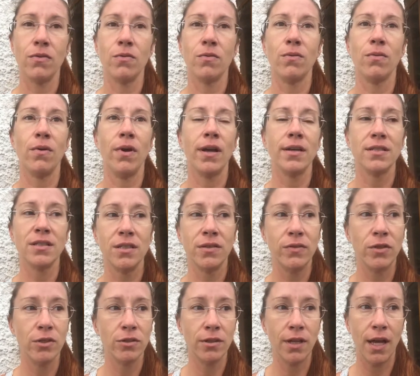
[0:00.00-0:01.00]
the rest
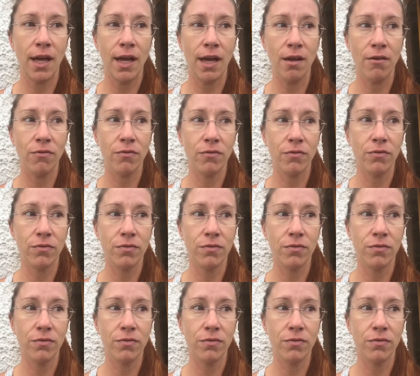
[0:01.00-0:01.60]
of your life